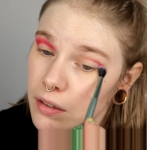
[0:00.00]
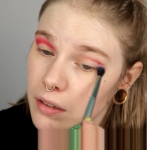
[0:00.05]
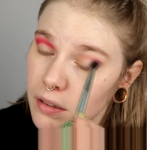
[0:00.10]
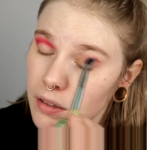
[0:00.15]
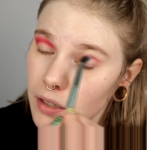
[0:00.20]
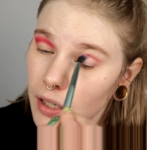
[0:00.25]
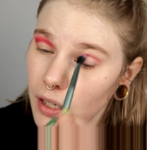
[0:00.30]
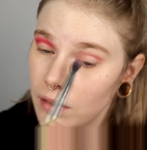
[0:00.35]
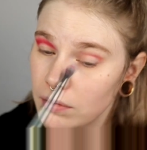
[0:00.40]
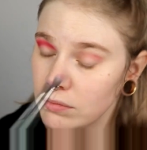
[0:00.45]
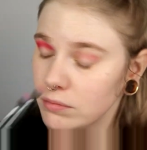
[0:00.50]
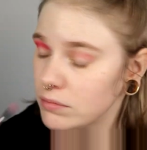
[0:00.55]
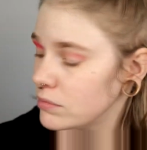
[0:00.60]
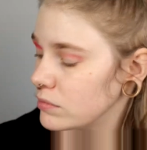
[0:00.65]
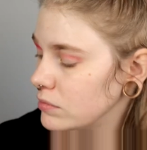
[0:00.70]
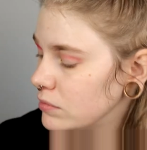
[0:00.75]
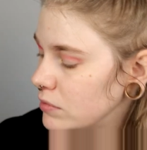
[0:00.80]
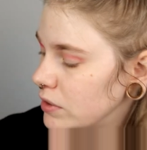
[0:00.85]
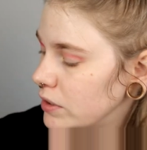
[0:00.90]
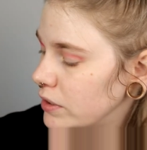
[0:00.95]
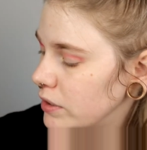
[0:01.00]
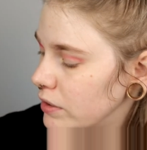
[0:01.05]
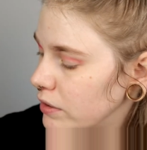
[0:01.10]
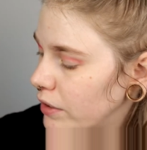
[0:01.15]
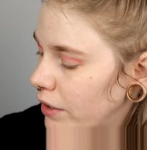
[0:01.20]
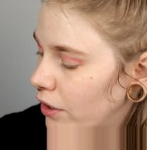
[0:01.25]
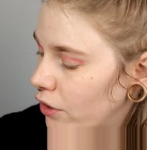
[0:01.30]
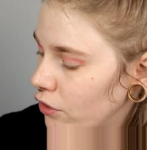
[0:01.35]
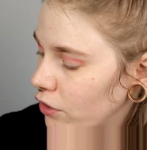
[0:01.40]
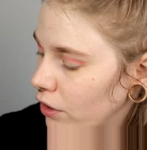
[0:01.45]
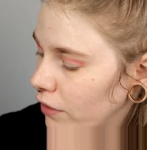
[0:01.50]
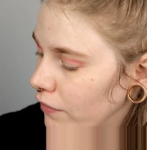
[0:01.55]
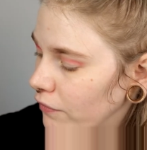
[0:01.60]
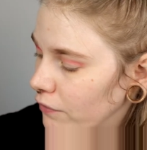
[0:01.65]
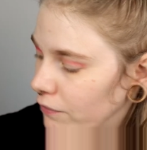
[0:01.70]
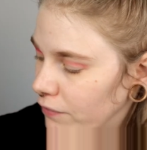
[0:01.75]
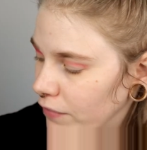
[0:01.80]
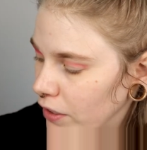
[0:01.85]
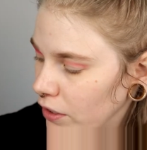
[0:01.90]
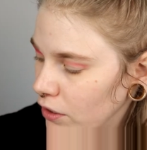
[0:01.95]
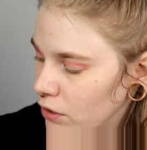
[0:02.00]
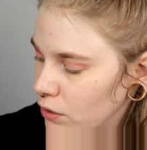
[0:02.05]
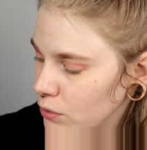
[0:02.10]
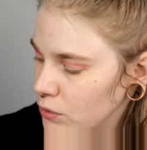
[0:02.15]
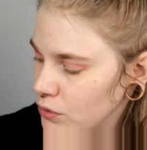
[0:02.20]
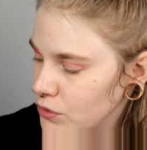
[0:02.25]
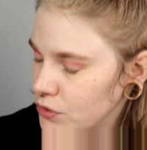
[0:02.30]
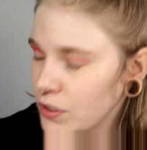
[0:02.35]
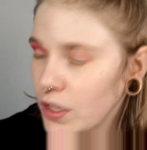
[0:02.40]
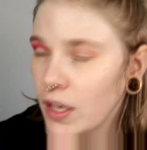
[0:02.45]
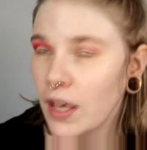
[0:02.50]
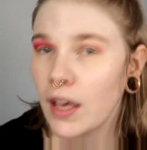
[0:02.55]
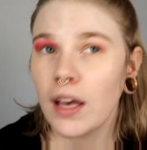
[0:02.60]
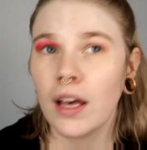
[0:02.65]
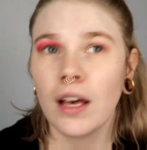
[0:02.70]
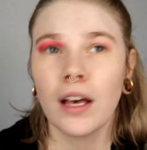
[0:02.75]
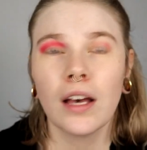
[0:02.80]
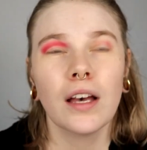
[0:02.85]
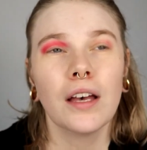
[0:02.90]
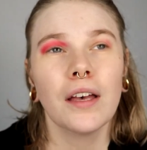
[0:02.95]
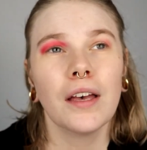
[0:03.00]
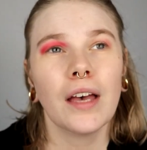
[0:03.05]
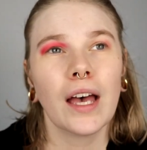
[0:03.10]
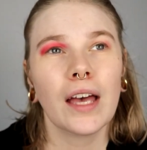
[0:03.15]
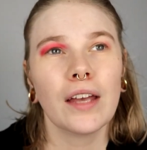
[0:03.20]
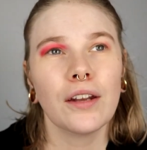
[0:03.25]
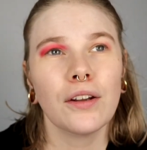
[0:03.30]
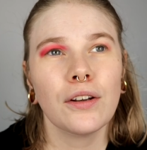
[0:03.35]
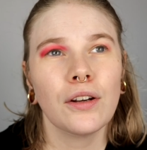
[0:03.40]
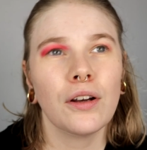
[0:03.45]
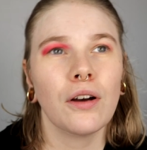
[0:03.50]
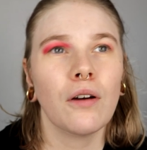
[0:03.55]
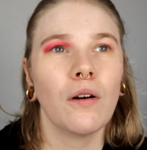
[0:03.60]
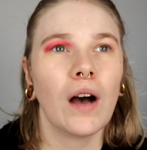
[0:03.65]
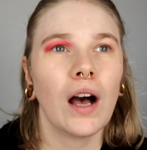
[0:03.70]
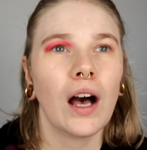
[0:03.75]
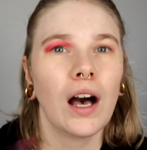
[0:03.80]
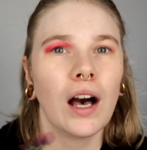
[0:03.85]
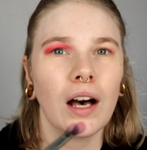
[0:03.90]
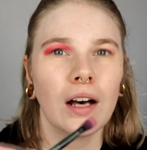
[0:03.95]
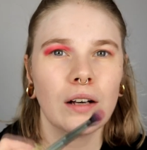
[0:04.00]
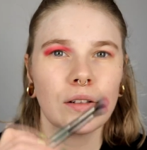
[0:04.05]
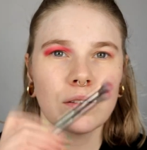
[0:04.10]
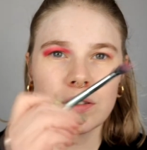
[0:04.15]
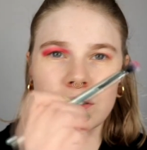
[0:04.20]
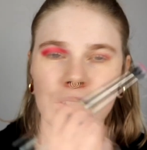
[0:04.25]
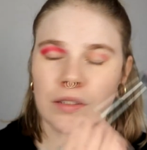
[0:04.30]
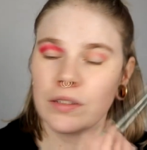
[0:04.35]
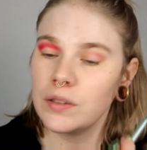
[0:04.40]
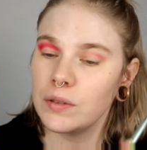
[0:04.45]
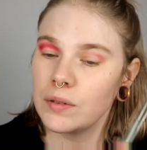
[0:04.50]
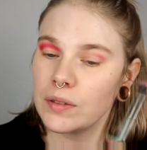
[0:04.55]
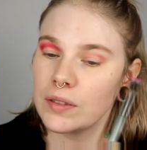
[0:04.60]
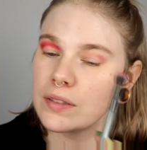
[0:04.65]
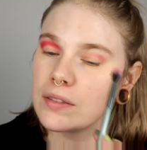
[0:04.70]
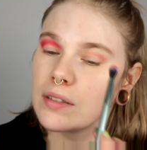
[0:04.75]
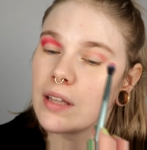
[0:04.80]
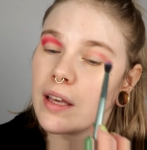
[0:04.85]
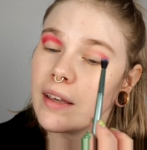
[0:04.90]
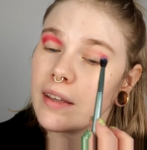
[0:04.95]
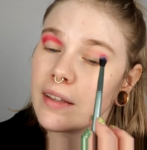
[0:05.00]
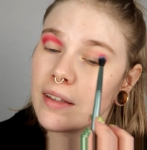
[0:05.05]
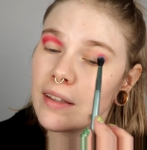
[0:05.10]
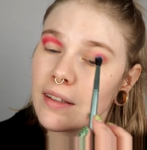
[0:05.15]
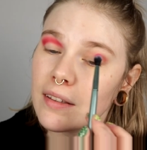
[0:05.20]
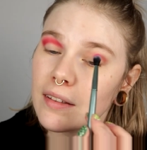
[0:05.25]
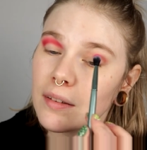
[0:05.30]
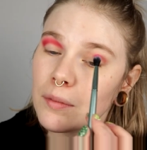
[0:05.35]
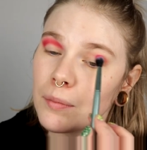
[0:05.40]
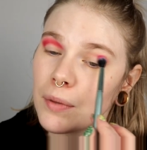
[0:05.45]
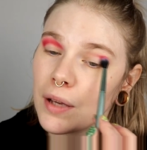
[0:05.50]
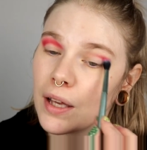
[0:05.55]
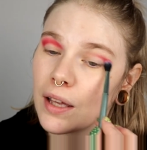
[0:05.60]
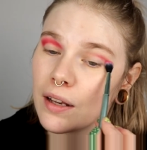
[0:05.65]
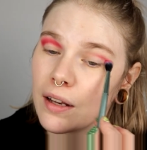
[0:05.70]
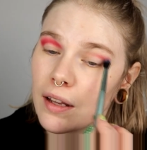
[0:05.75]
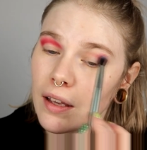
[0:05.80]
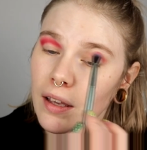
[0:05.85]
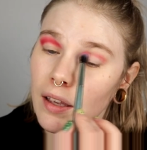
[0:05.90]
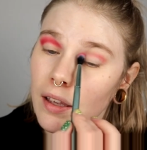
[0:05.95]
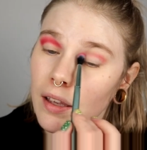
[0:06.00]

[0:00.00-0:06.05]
yeah her videos I don't know how to say it but